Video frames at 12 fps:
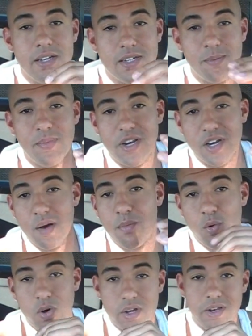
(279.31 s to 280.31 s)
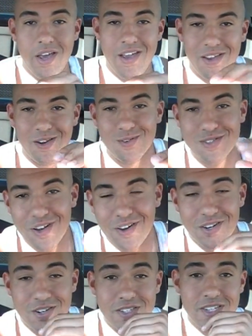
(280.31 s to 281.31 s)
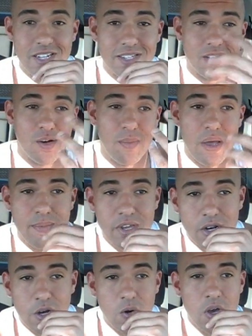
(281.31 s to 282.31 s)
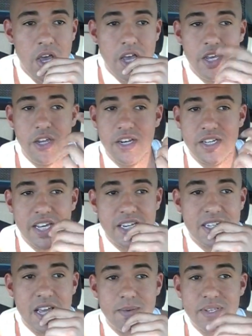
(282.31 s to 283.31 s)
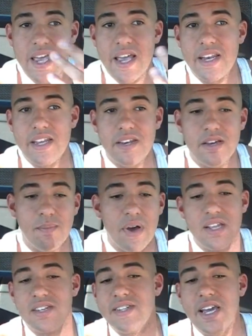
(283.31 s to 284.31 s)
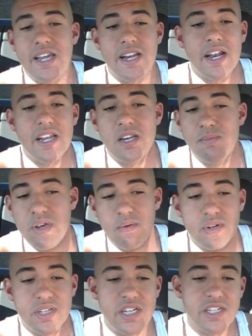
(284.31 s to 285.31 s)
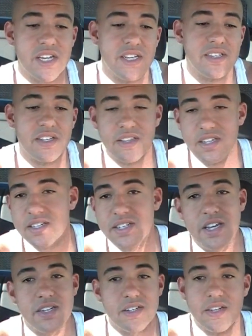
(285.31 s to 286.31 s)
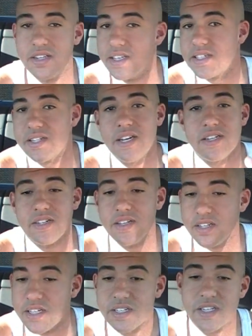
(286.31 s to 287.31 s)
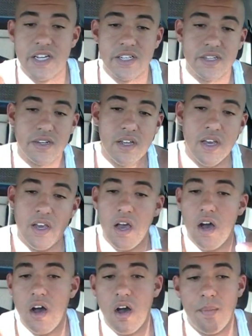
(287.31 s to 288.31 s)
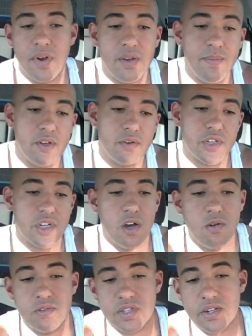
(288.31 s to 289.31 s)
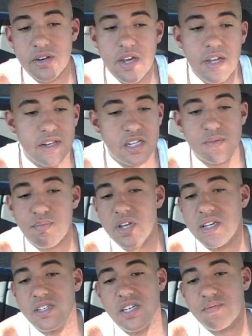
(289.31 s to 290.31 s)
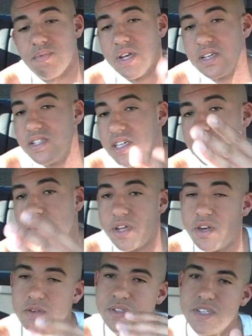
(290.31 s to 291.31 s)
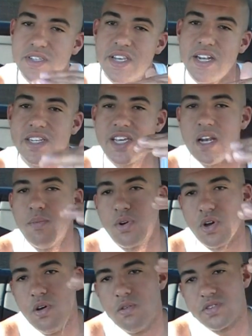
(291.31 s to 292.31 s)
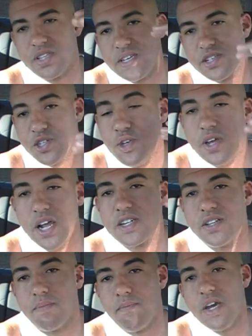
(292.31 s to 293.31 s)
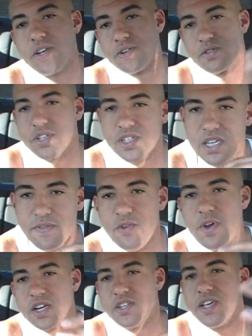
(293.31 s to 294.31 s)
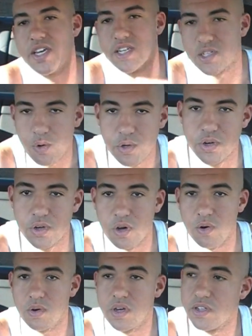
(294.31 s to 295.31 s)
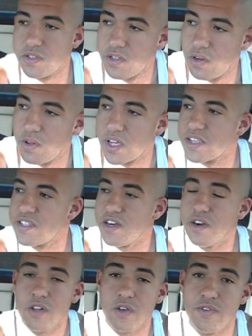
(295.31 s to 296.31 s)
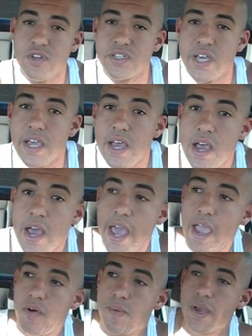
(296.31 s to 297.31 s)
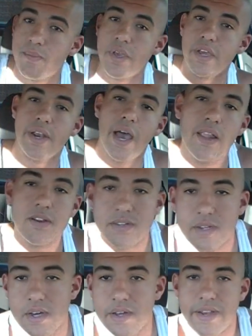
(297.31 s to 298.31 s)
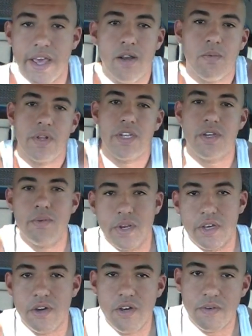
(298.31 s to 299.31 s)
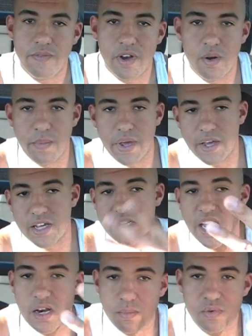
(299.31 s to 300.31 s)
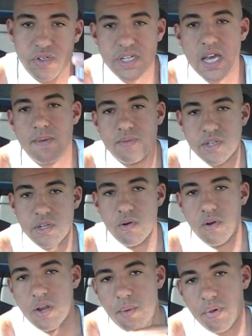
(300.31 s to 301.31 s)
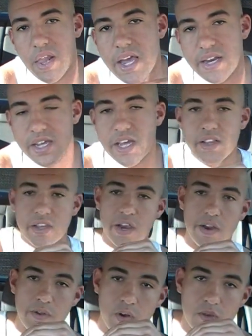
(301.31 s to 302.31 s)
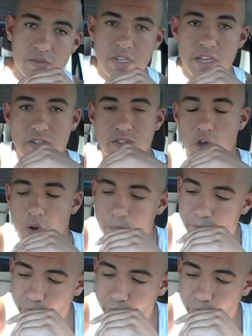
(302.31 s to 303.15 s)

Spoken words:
to be the #1 song in your city. So maybe you need to take steps. Hey, I need to, by this date I need to meet with DJs at this station and this station and this station. I need to be doing shows at this place, this place, this place. You know what I'm saying? Set attainable goals, things that you can actually measure to see if you actually getting toward your goal. Because like I said earlier, if you say, hey, I want to make $1 million, that don't really do any good if I don't make attainable steps, a plan to get there. You know what I'm saying? So